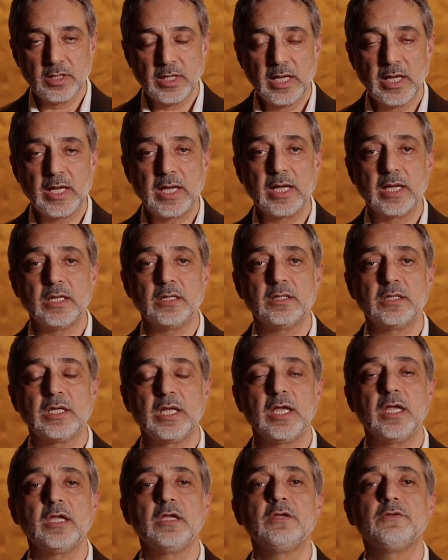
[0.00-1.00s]
and
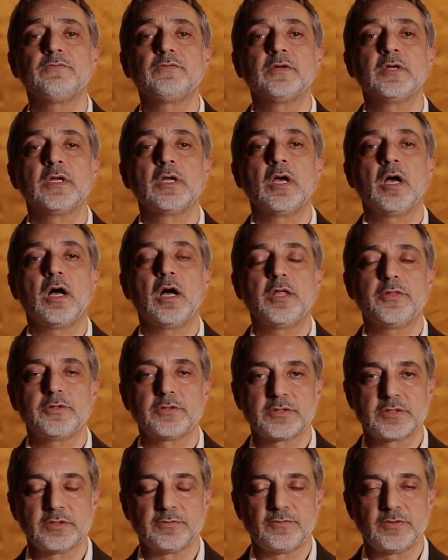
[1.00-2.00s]
gave other
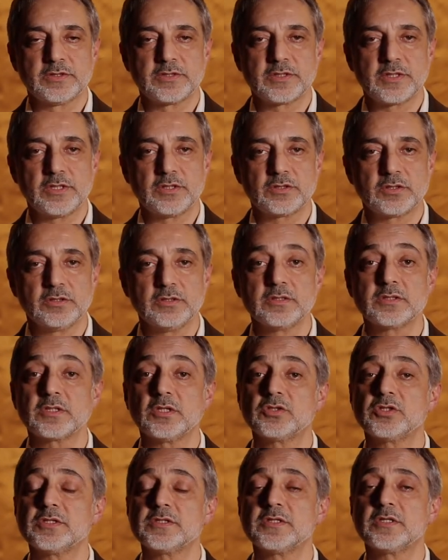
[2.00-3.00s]
civilizations,
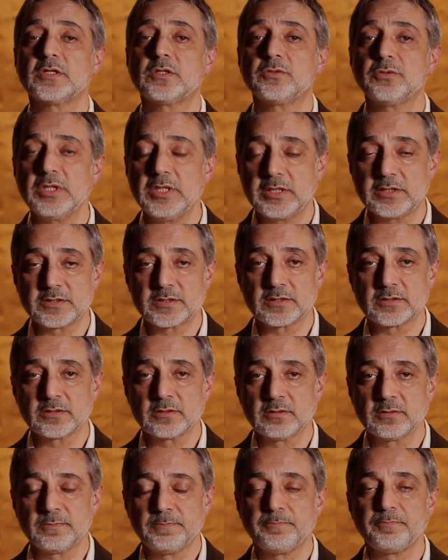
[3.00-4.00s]
such as the Greeks,
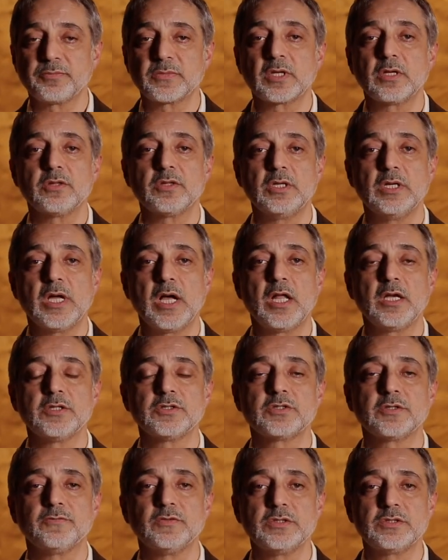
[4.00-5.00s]
the
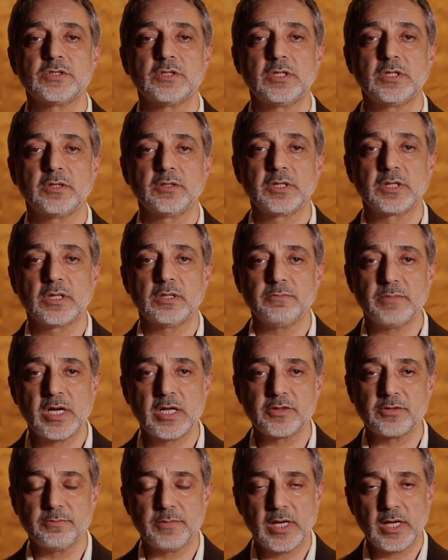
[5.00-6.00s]
knowledge of engineering and
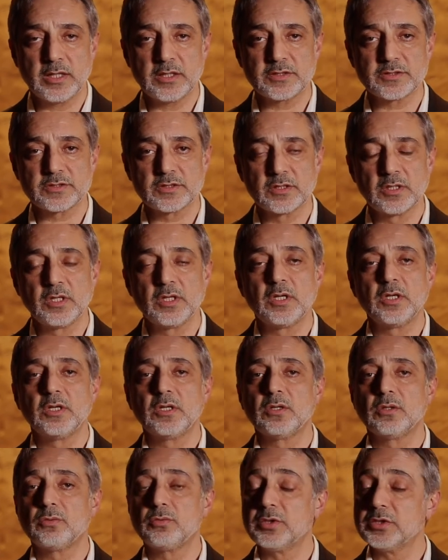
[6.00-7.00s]
mathematics,
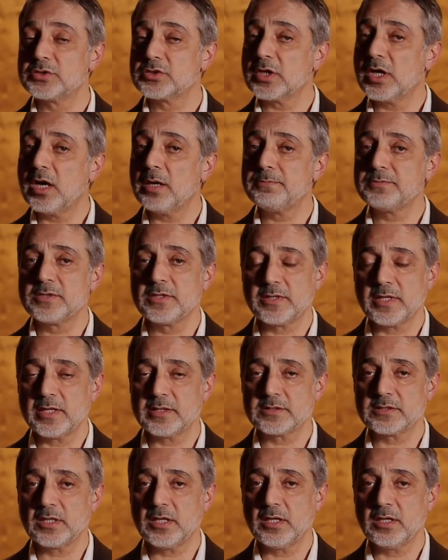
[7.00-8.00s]
which up to
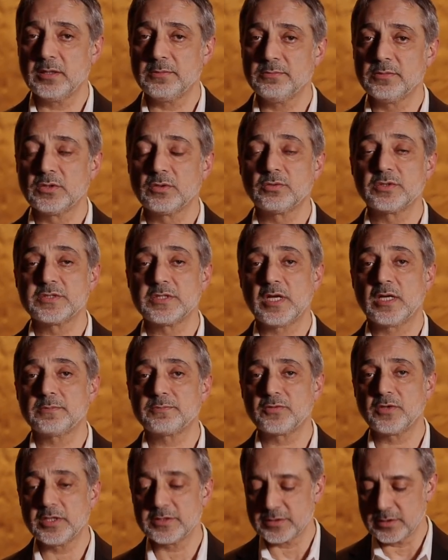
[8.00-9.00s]
that time was not
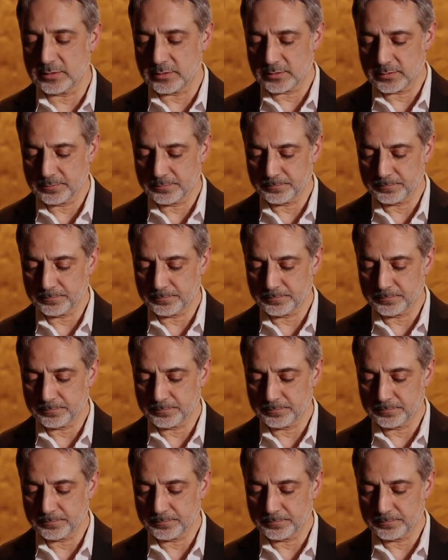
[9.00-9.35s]
present